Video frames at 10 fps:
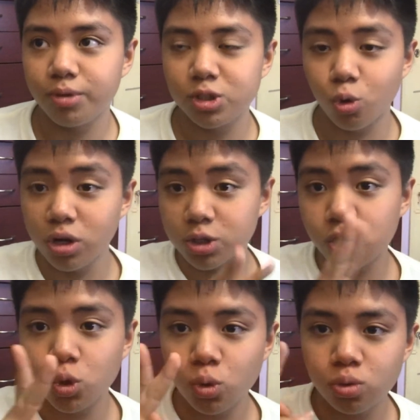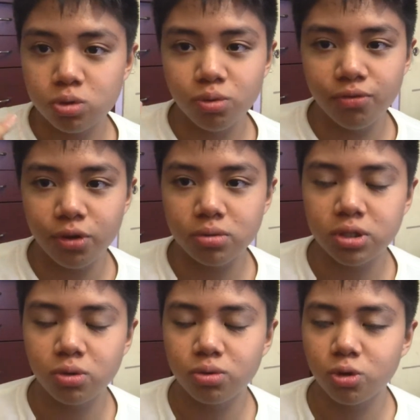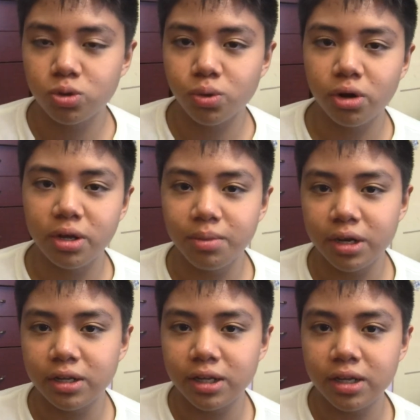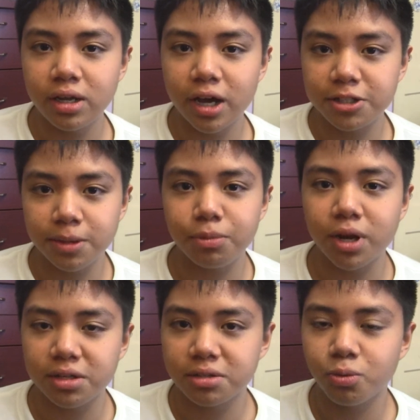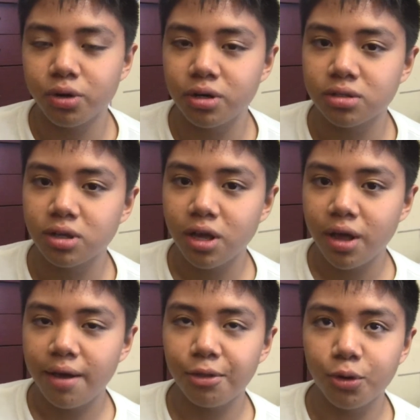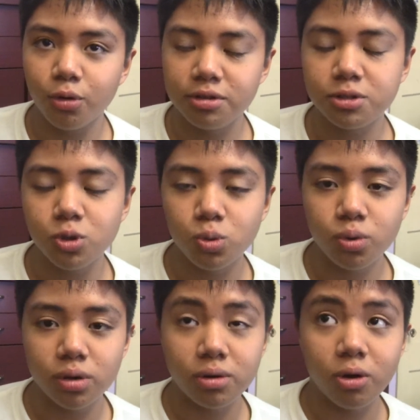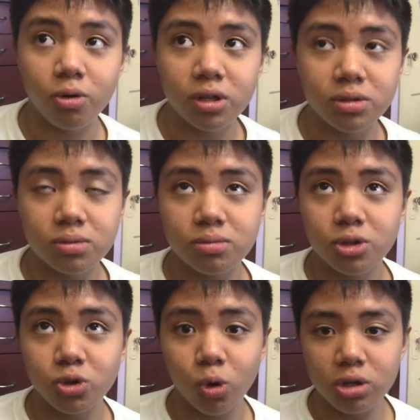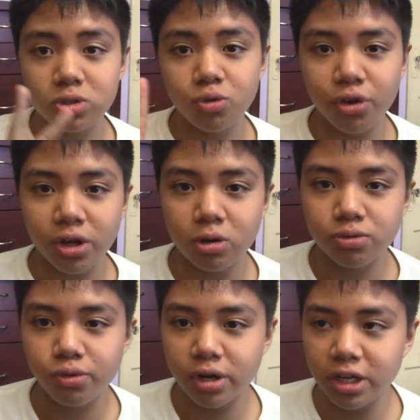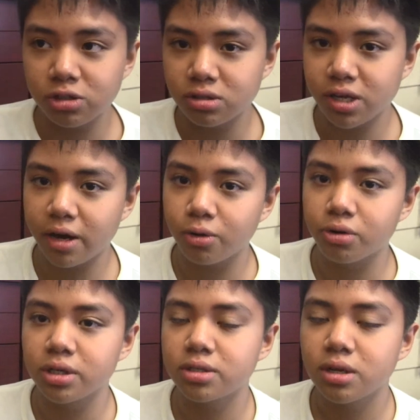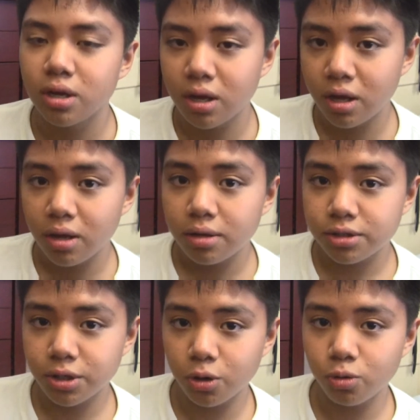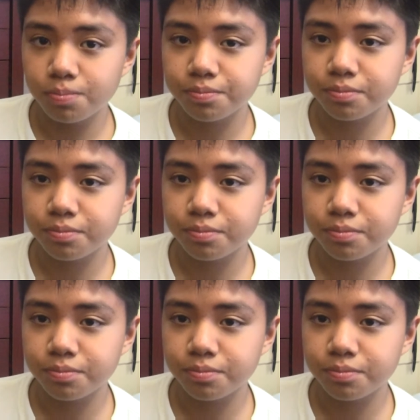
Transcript: because there were only two to review, so those were immediately accepted as the winners. And they are only two, only they're the only two videos for each of those categories. So